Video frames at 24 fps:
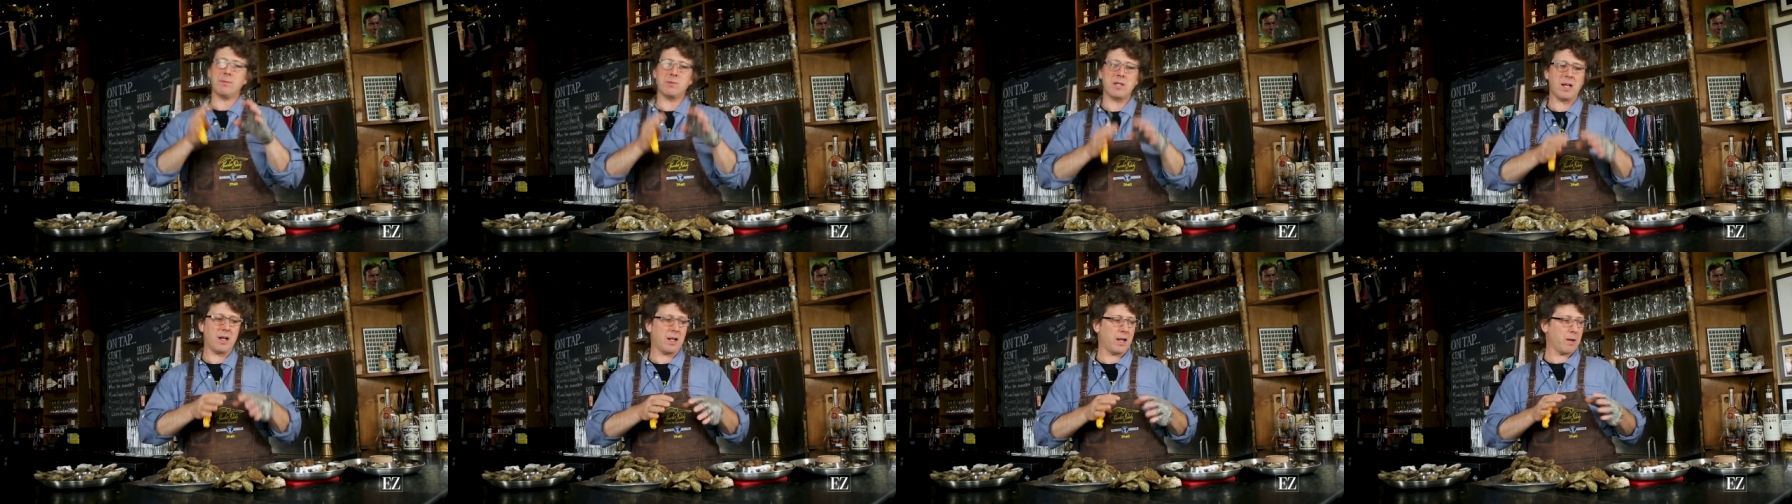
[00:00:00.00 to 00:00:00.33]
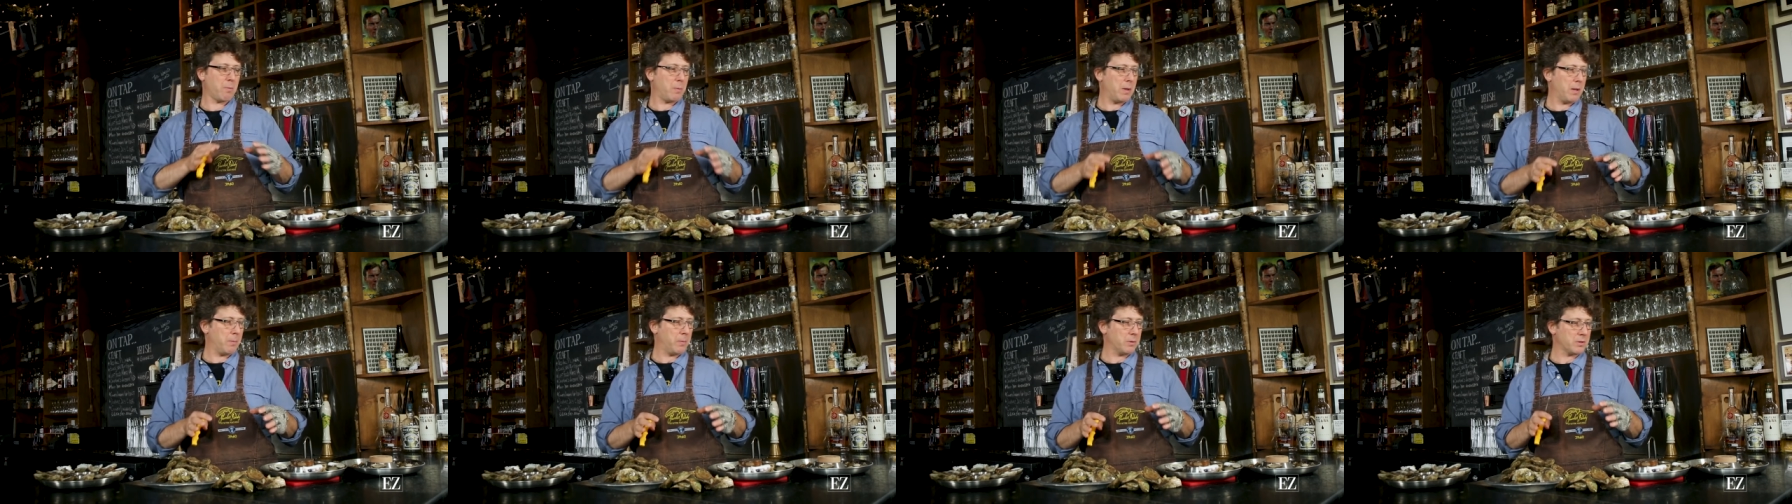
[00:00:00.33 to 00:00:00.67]
I'm
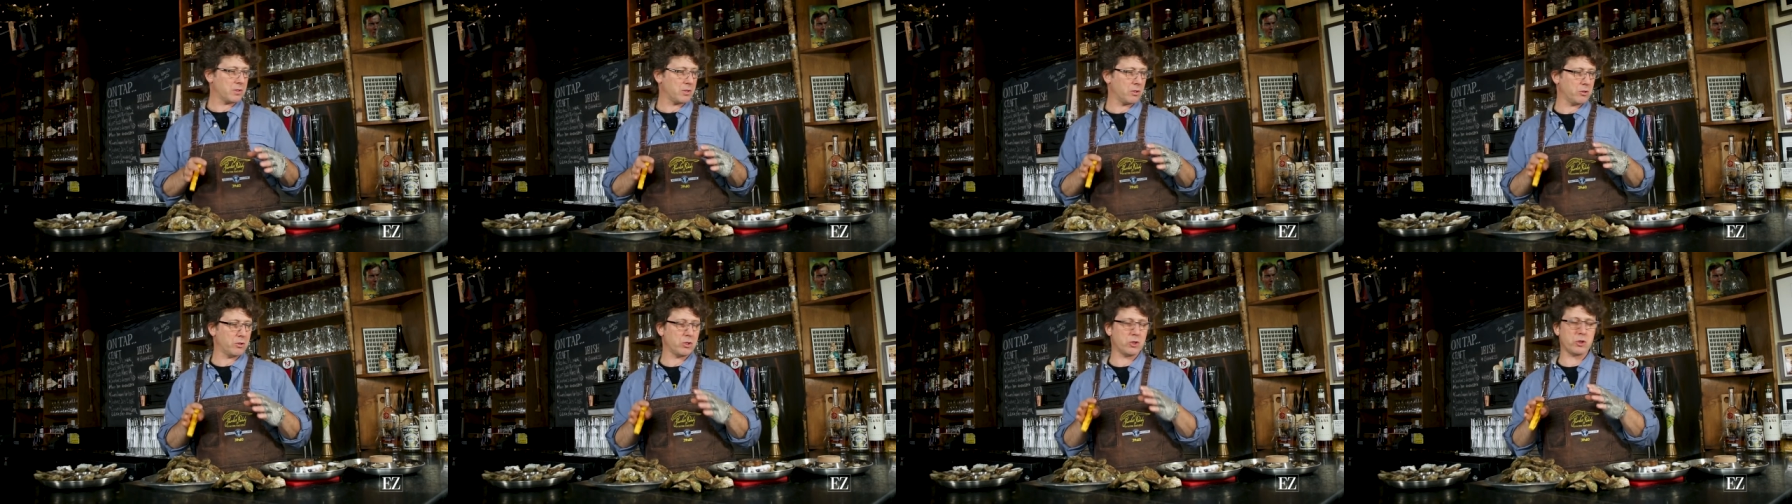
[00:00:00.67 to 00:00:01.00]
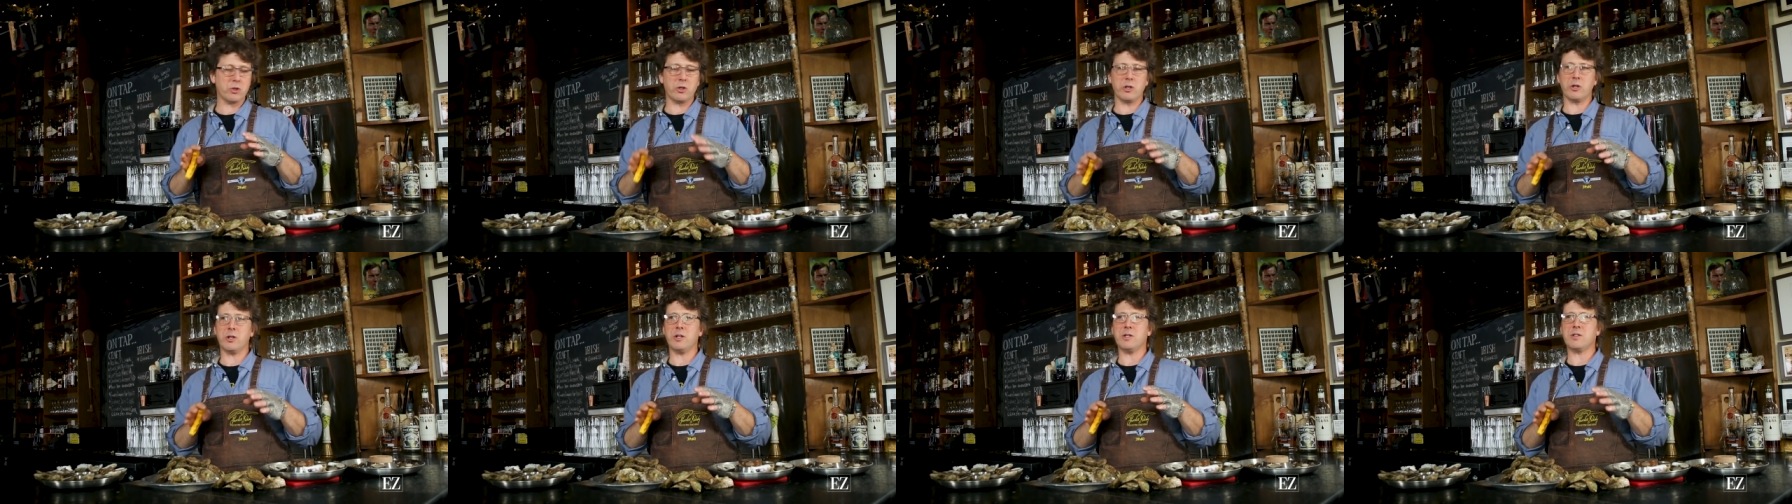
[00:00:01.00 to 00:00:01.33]
telling people to
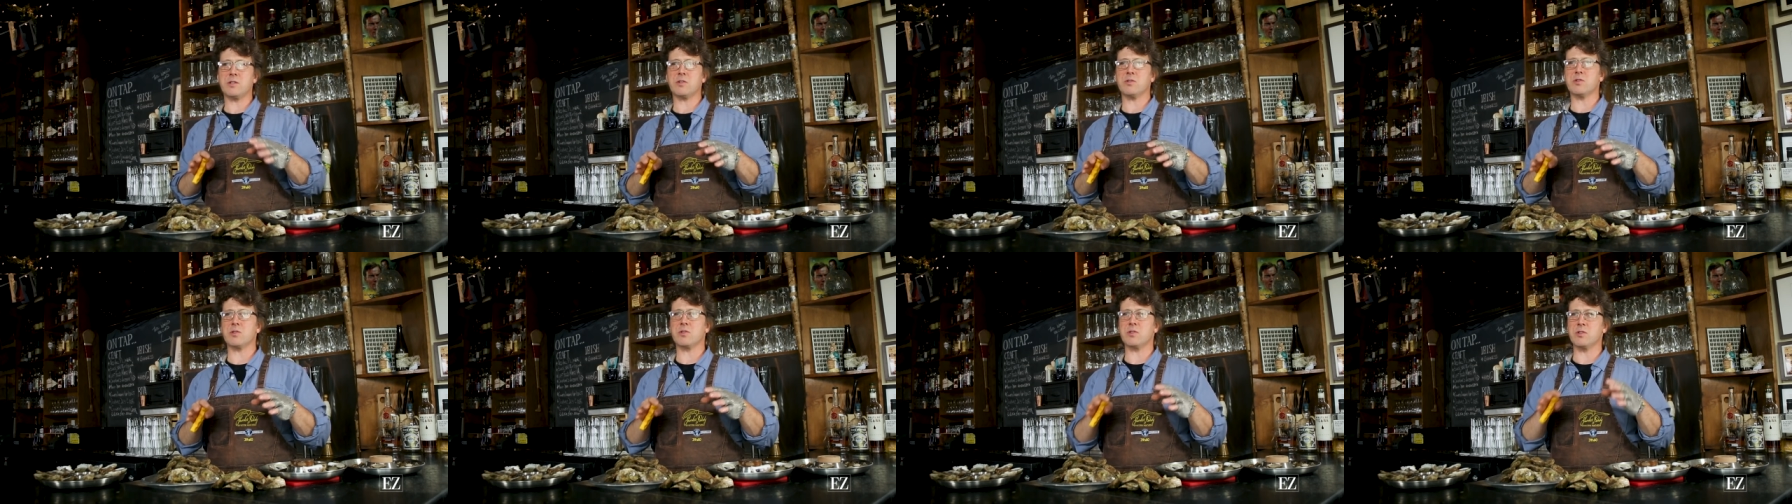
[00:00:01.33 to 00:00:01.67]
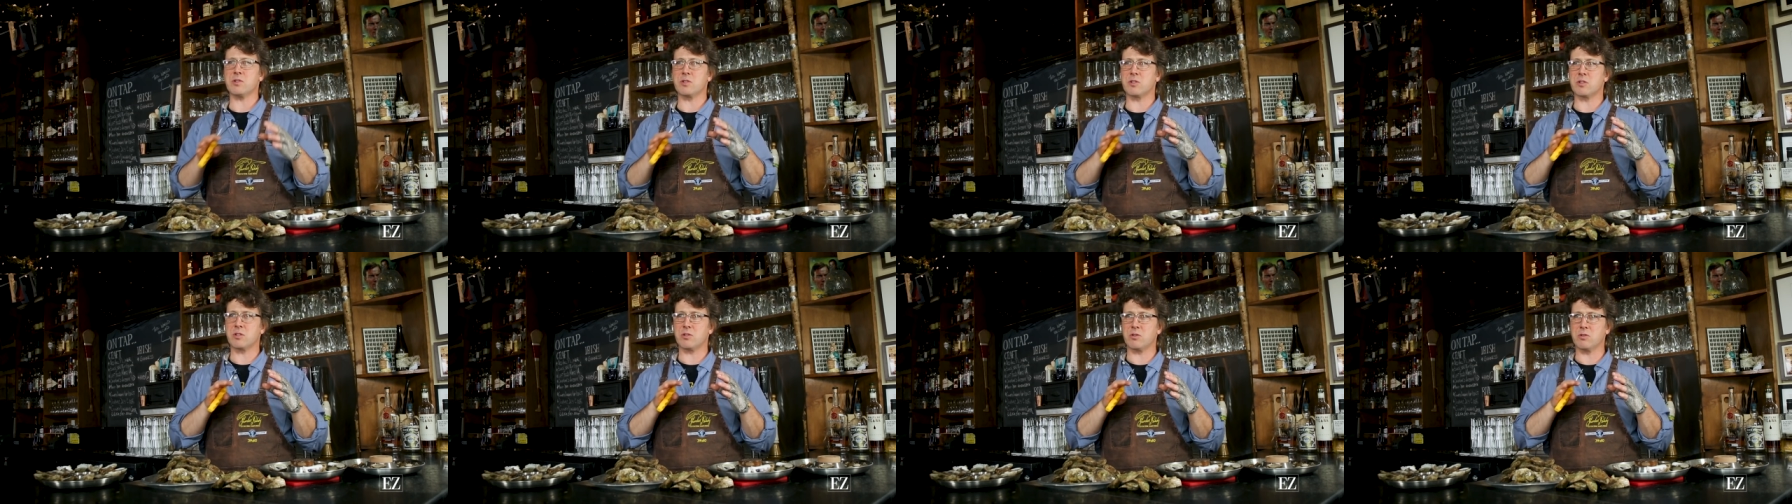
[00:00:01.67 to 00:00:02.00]
enjoy
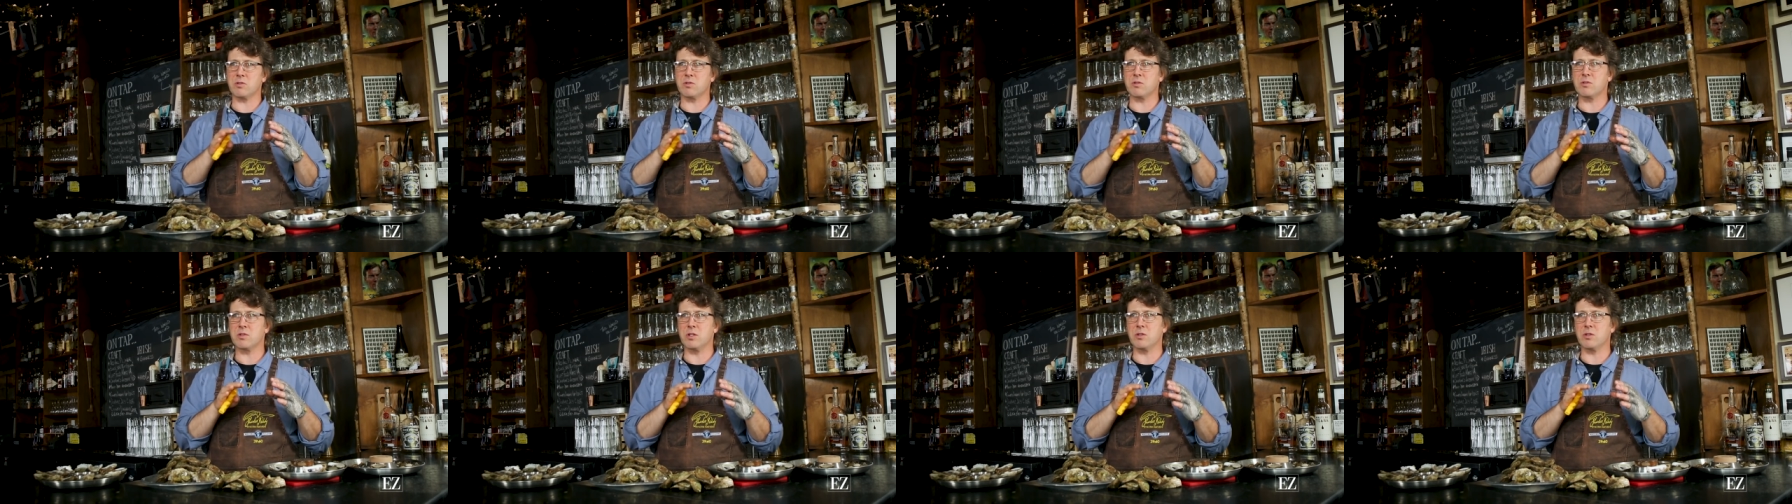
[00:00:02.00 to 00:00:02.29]
oysters, to,